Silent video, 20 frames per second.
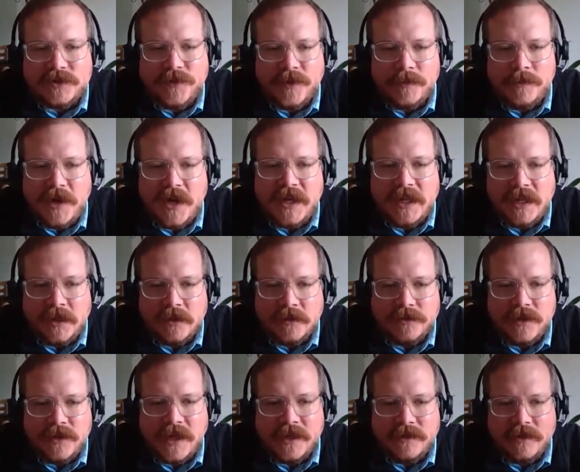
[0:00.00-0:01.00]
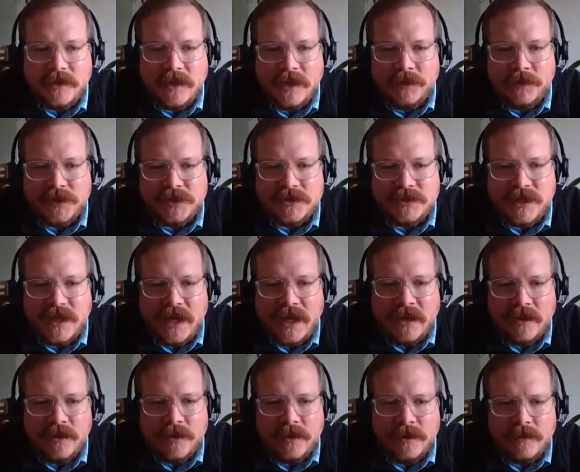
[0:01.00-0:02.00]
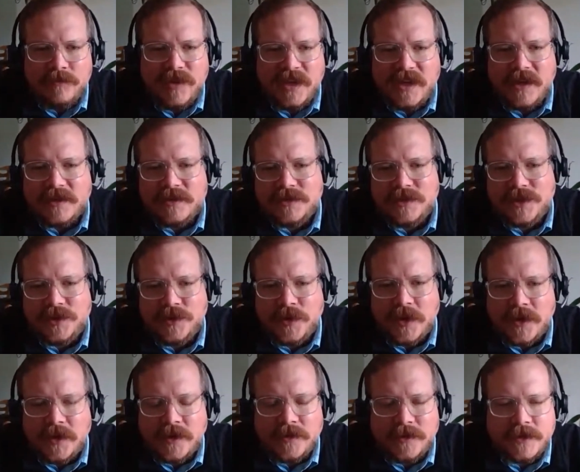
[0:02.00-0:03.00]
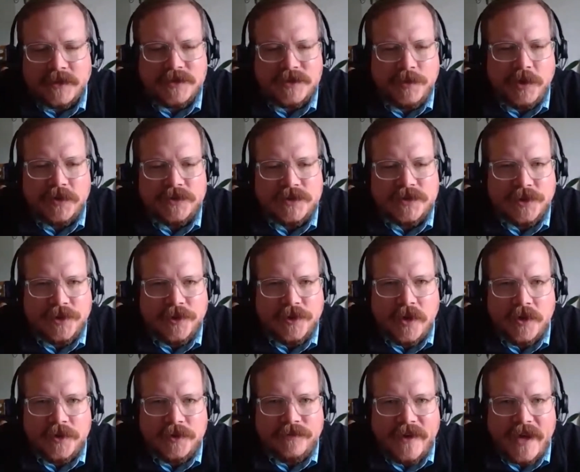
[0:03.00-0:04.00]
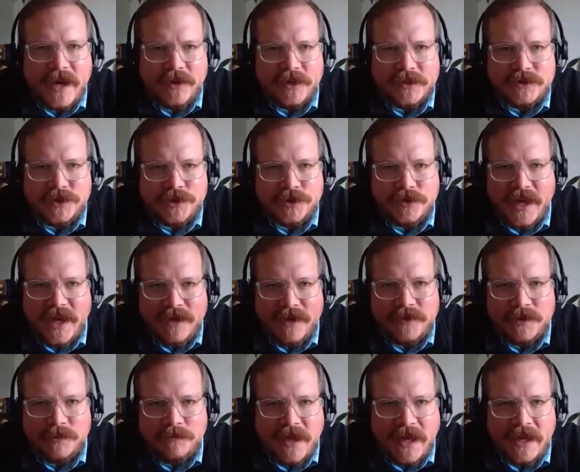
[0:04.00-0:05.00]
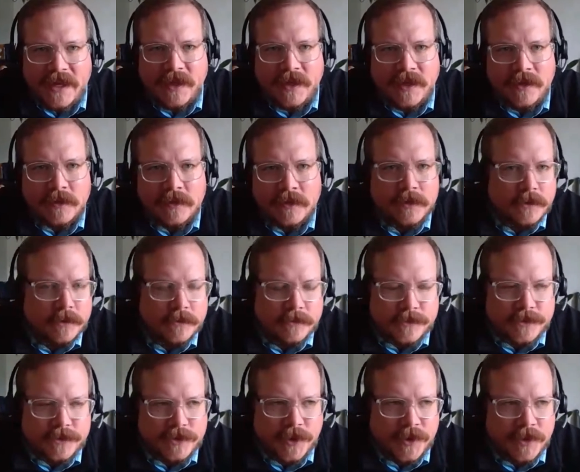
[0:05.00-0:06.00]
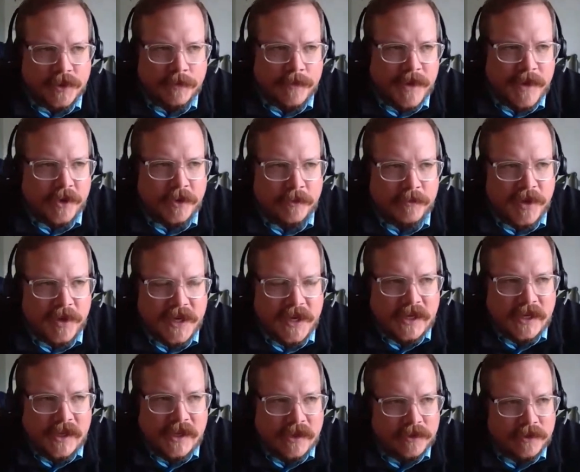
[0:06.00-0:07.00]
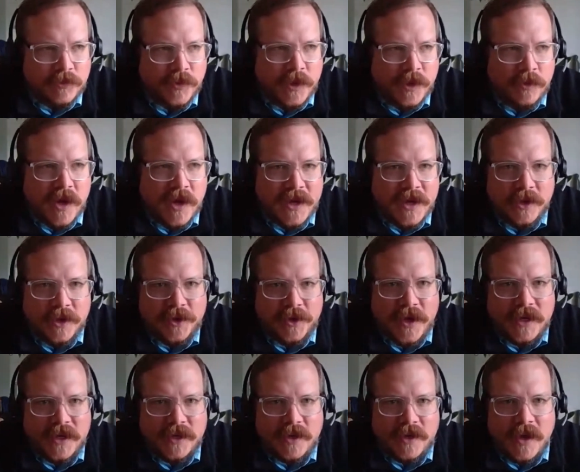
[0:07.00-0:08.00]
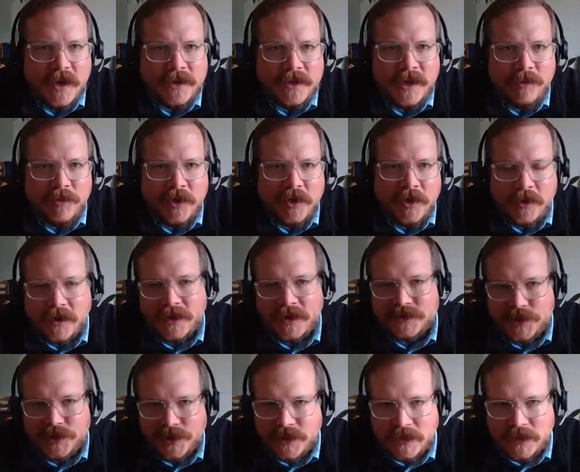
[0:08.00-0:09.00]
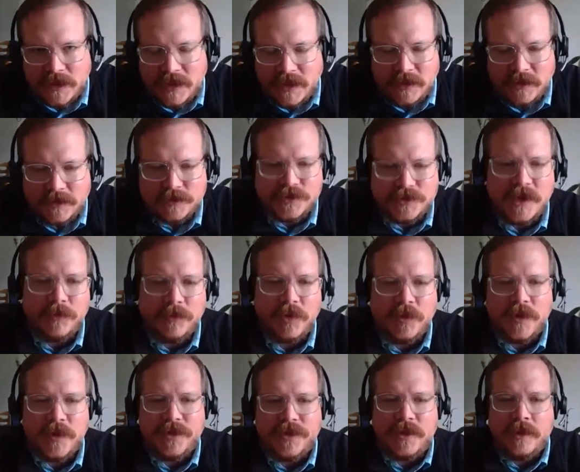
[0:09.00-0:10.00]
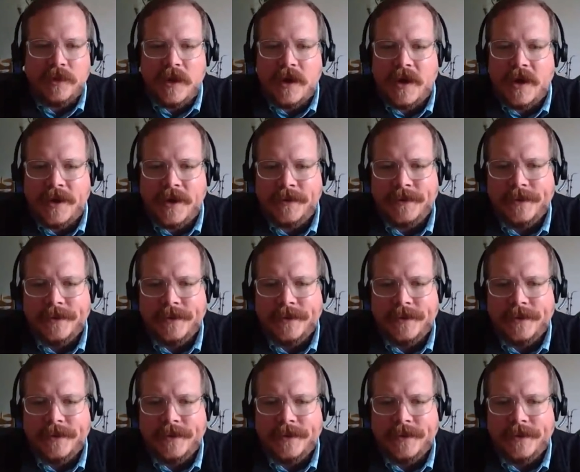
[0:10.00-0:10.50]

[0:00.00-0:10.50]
for money that they would say, because you were exposed to coronavirus, you have to pay a certain amount of money and we want your credit card number or else you're going to get in trouble with the law.